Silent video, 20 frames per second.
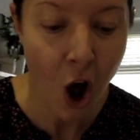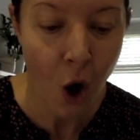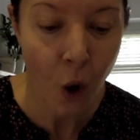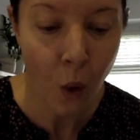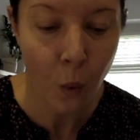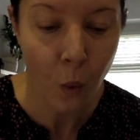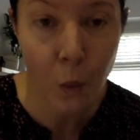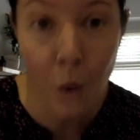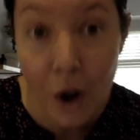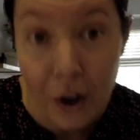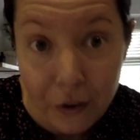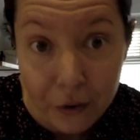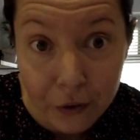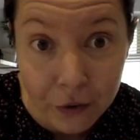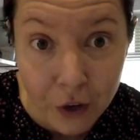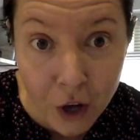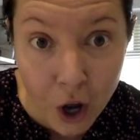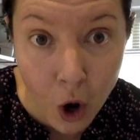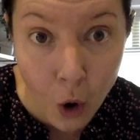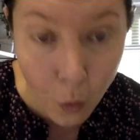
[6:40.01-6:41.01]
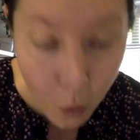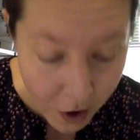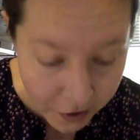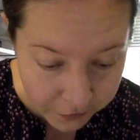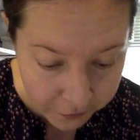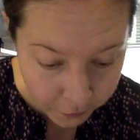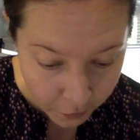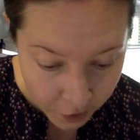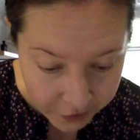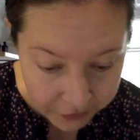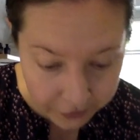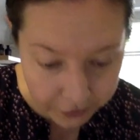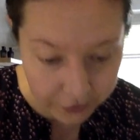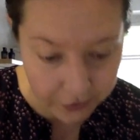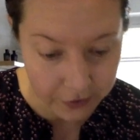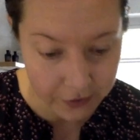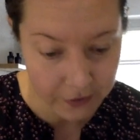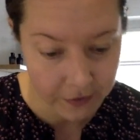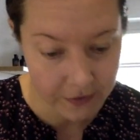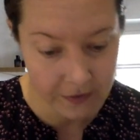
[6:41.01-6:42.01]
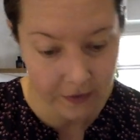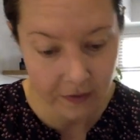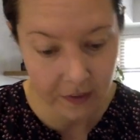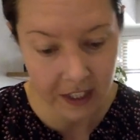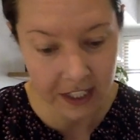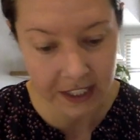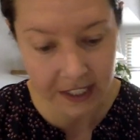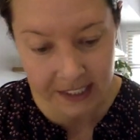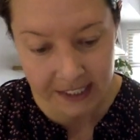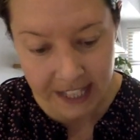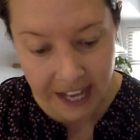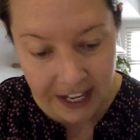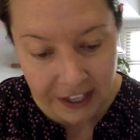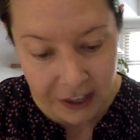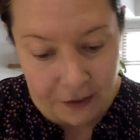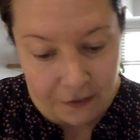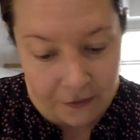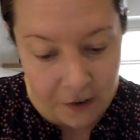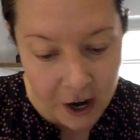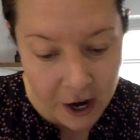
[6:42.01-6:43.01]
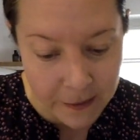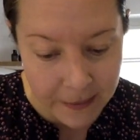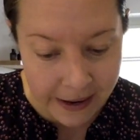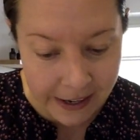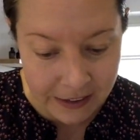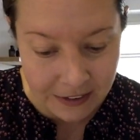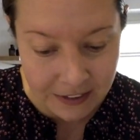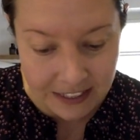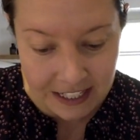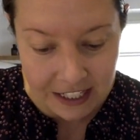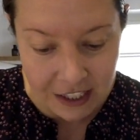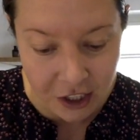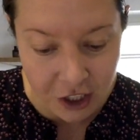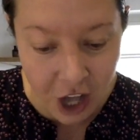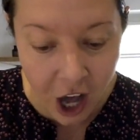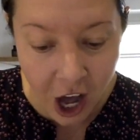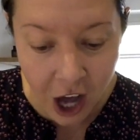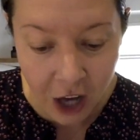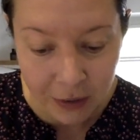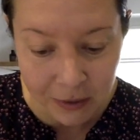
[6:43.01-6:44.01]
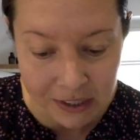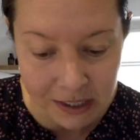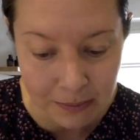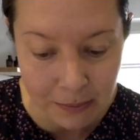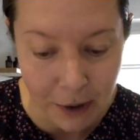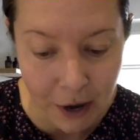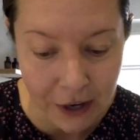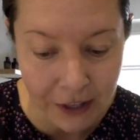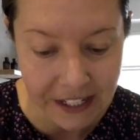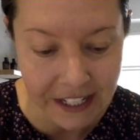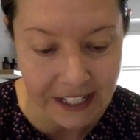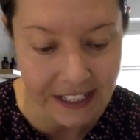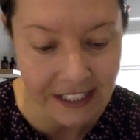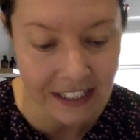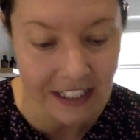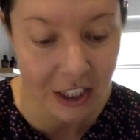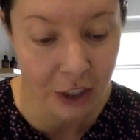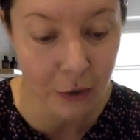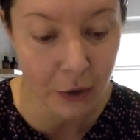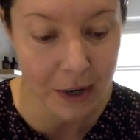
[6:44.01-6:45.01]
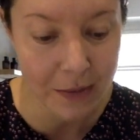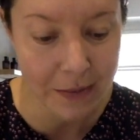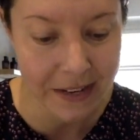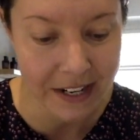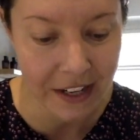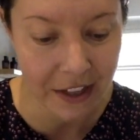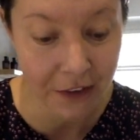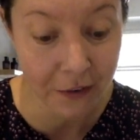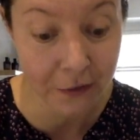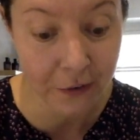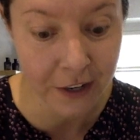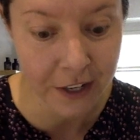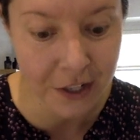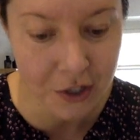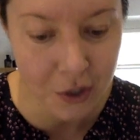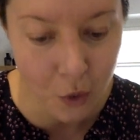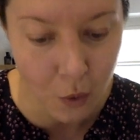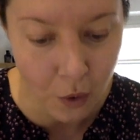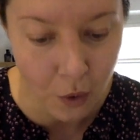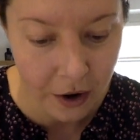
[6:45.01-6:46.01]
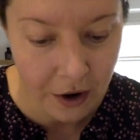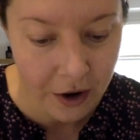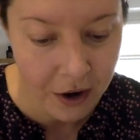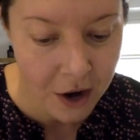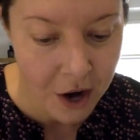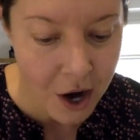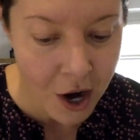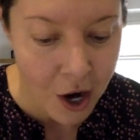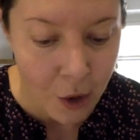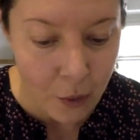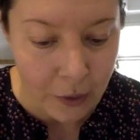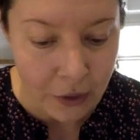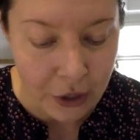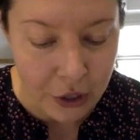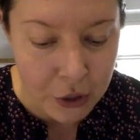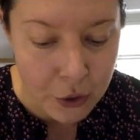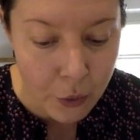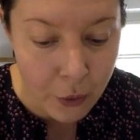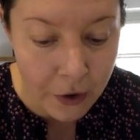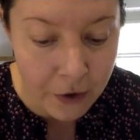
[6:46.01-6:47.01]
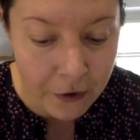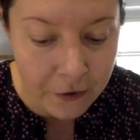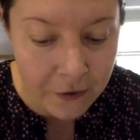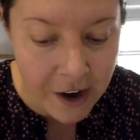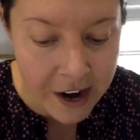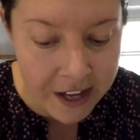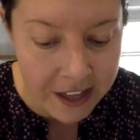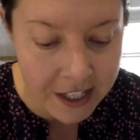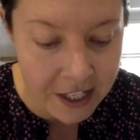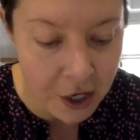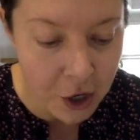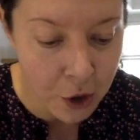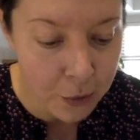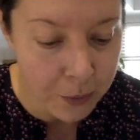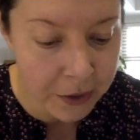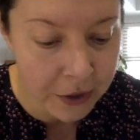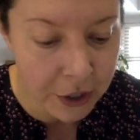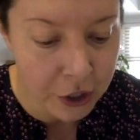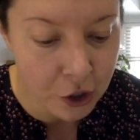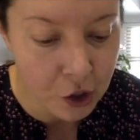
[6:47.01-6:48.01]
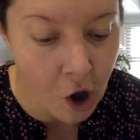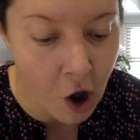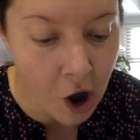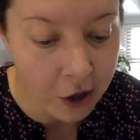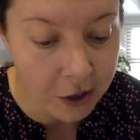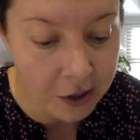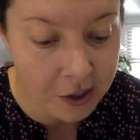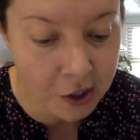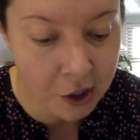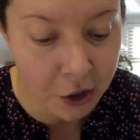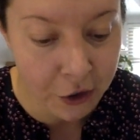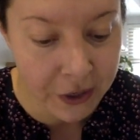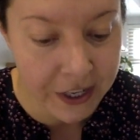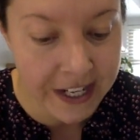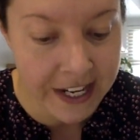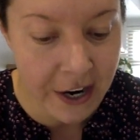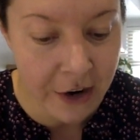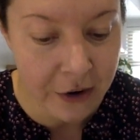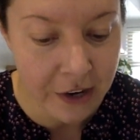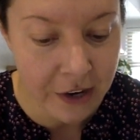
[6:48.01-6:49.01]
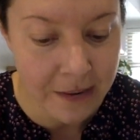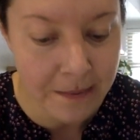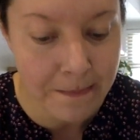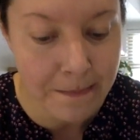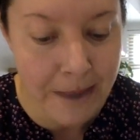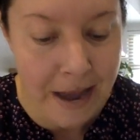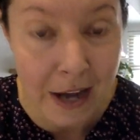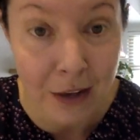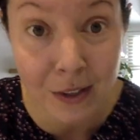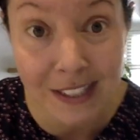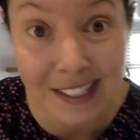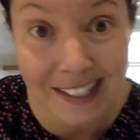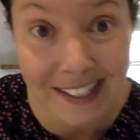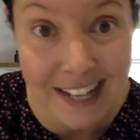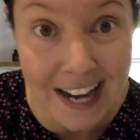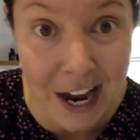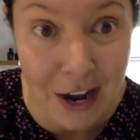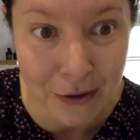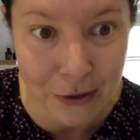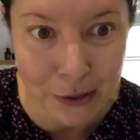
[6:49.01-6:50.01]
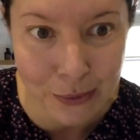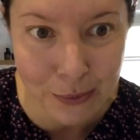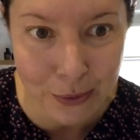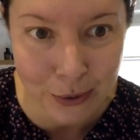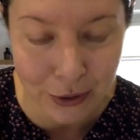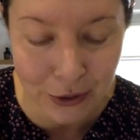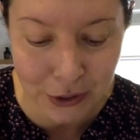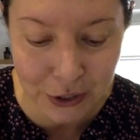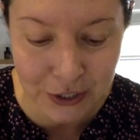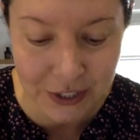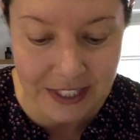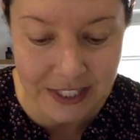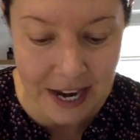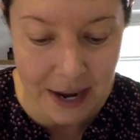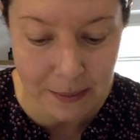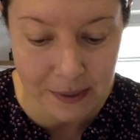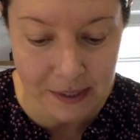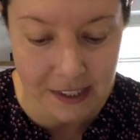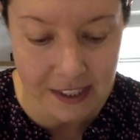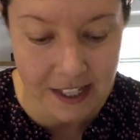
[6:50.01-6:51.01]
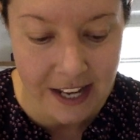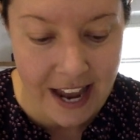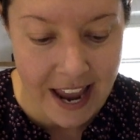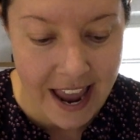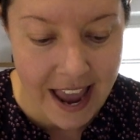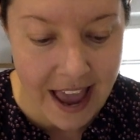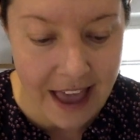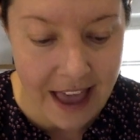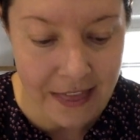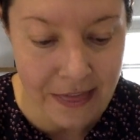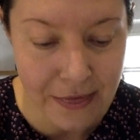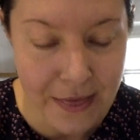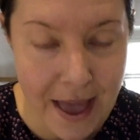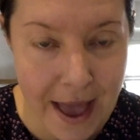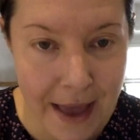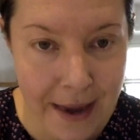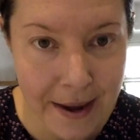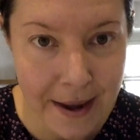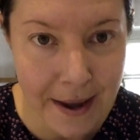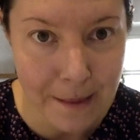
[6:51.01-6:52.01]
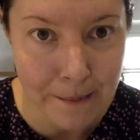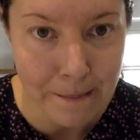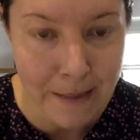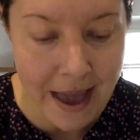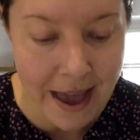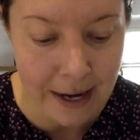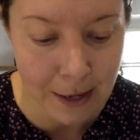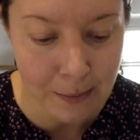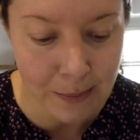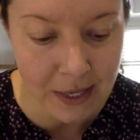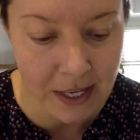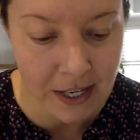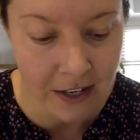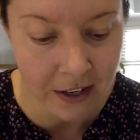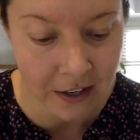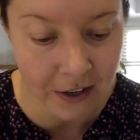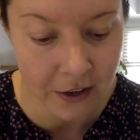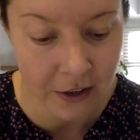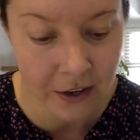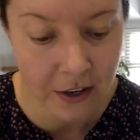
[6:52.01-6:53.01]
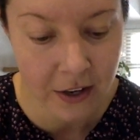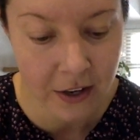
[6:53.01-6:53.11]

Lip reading: Woof, woof, woof! Inside the farmhouse, a dog was barking and scraping at the front door. When the door finally opened, the dog scurried out and bounced down the porch steps. And then a man appeared.